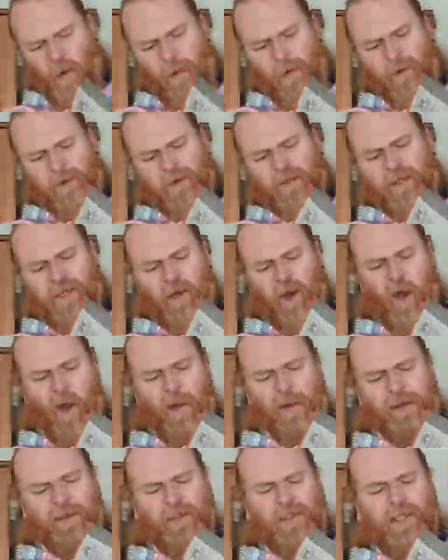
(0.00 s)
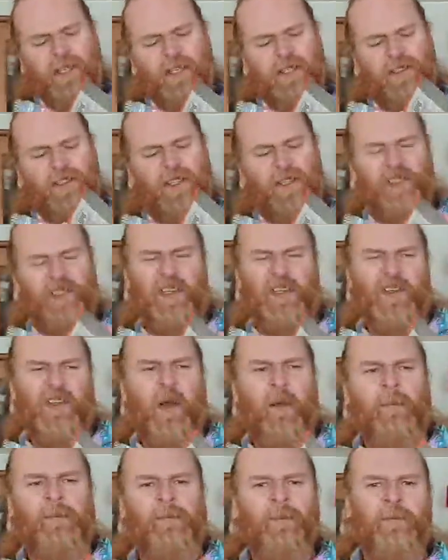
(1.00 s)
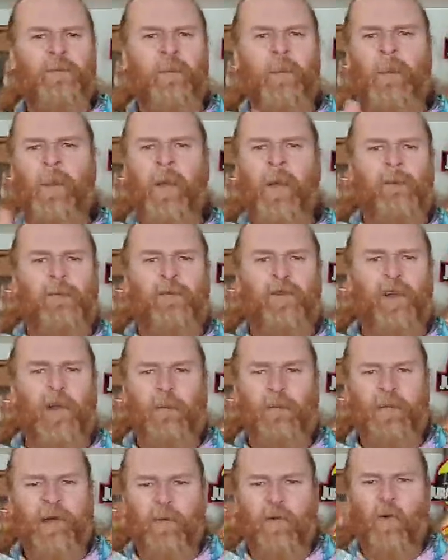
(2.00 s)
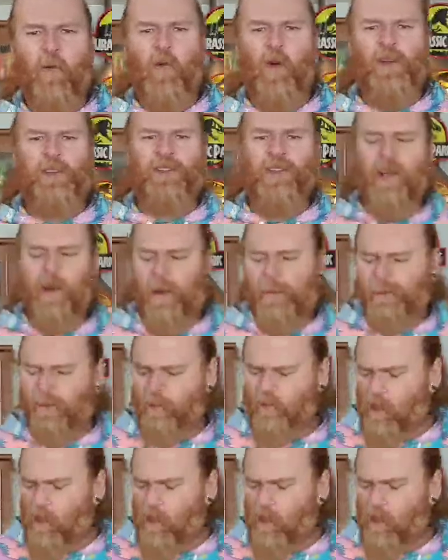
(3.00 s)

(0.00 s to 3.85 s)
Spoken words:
Or is it literally just for the people watching?